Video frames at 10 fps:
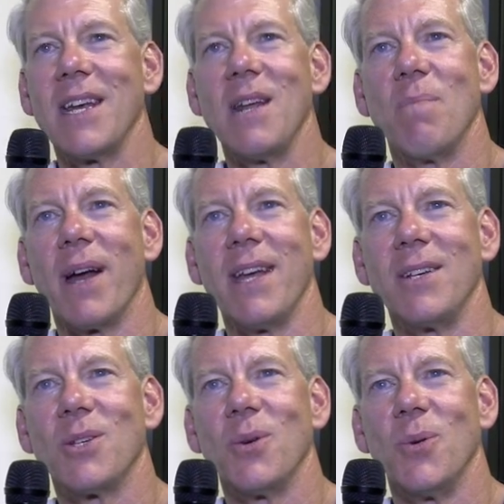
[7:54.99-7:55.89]
anybody
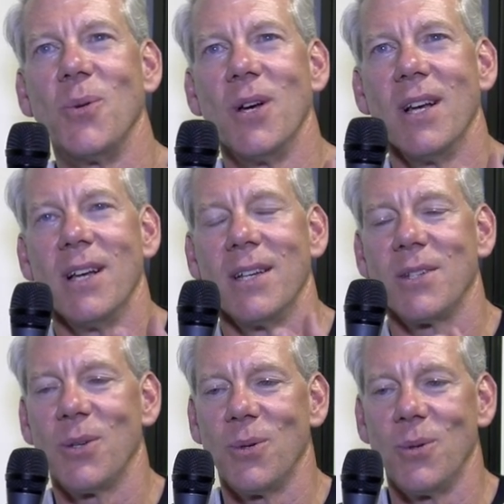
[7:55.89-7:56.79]

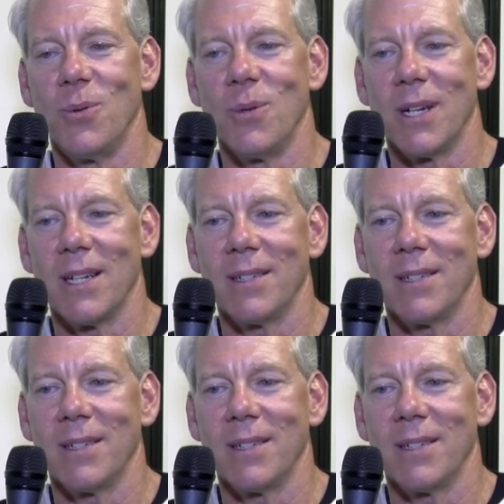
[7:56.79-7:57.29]
to